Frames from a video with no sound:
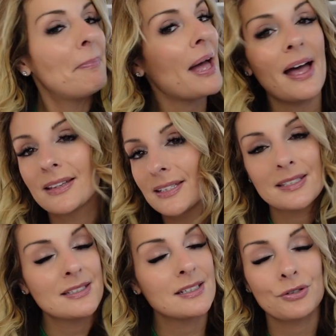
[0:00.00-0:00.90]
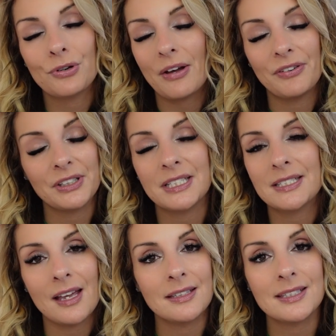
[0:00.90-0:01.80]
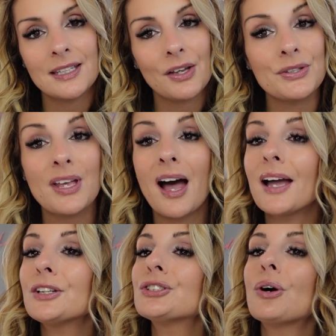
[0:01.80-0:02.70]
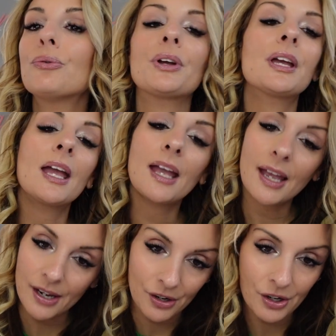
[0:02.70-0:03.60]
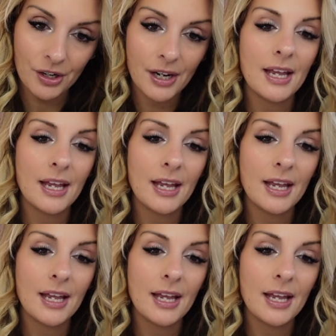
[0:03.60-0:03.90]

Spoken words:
best graphic design skills. I don't care